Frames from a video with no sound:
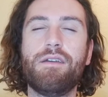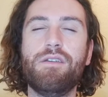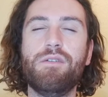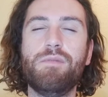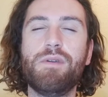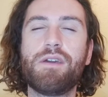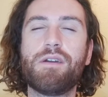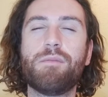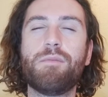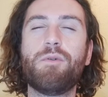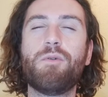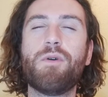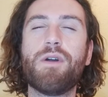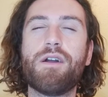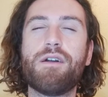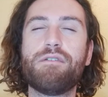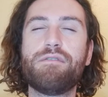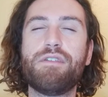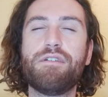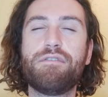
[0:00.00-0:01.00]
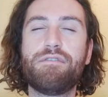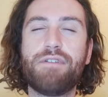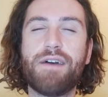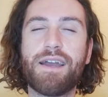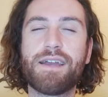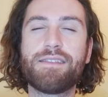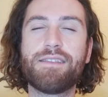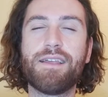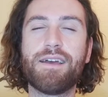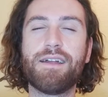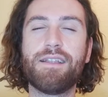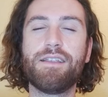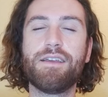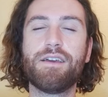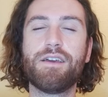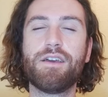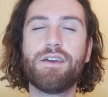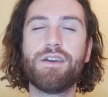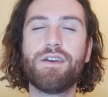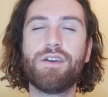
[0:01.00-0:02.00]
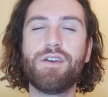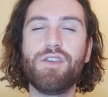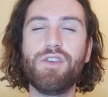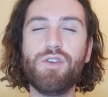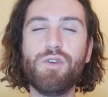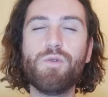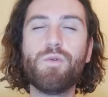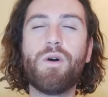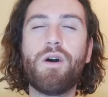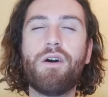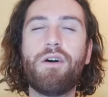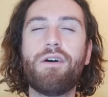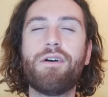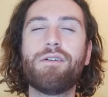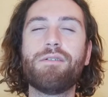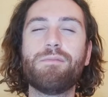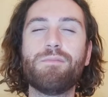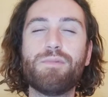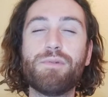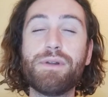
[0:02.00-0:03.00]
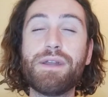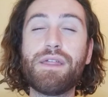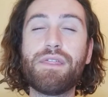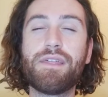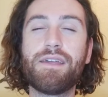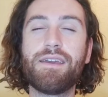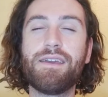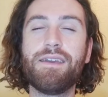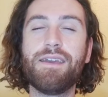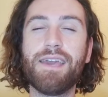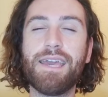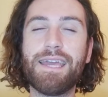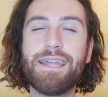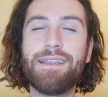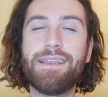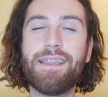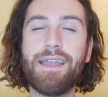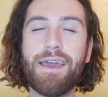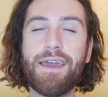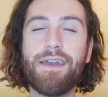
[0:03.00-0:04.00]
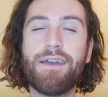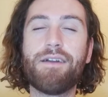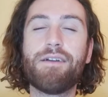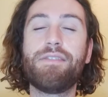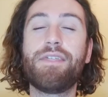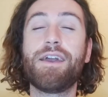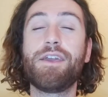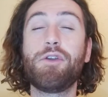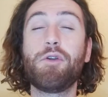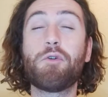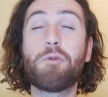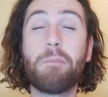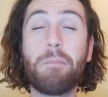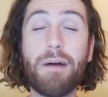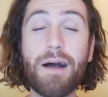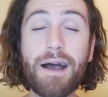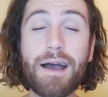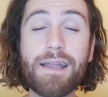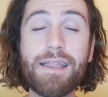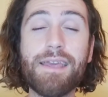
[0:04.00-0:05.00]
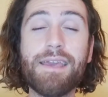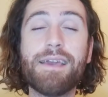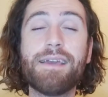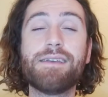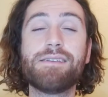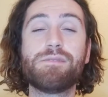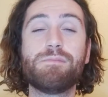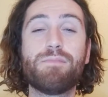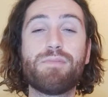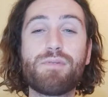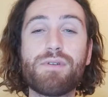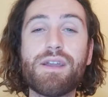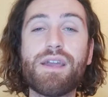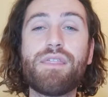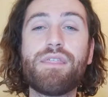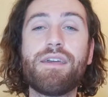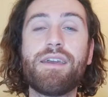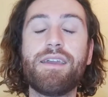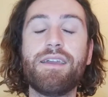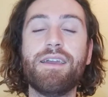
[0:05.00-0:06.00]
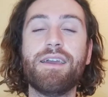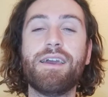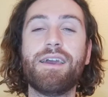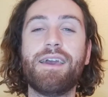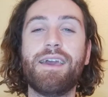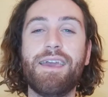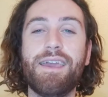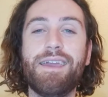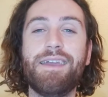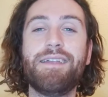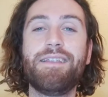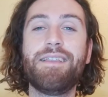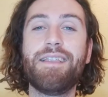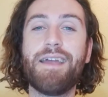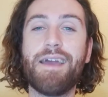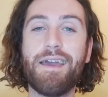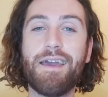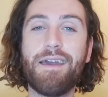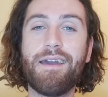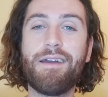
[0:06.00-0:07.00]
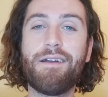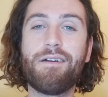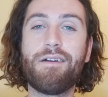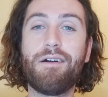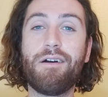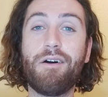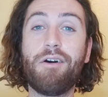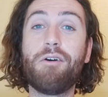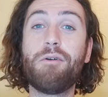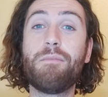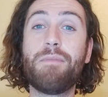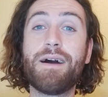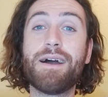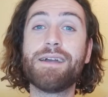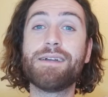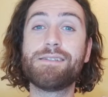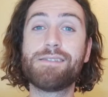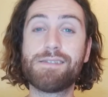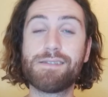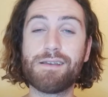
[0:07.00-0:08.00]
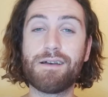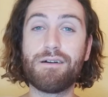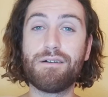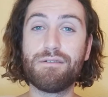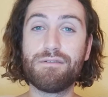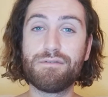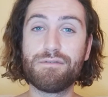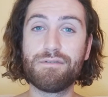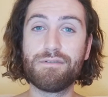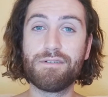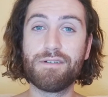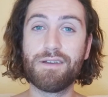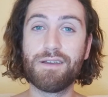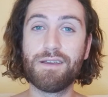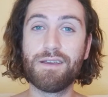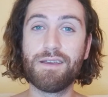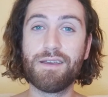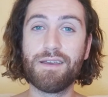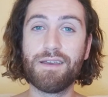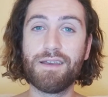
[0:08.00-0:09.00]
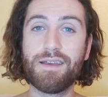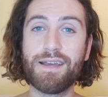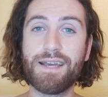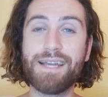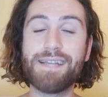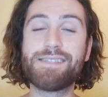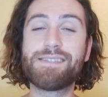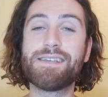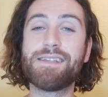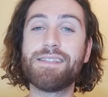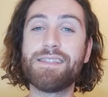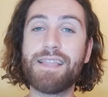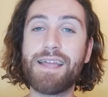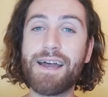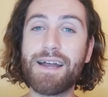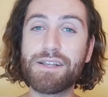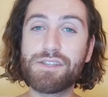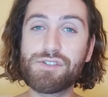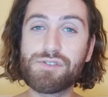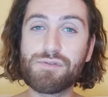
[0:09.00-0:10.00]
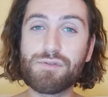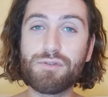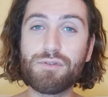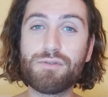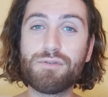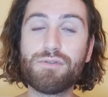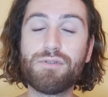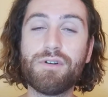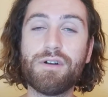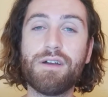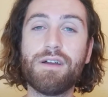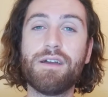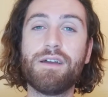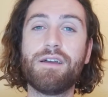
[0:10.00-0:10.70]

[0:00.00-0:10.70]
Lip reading: You become aware of the fact that you are breathing in air, that your body is breathing in air all by itself. It's a natural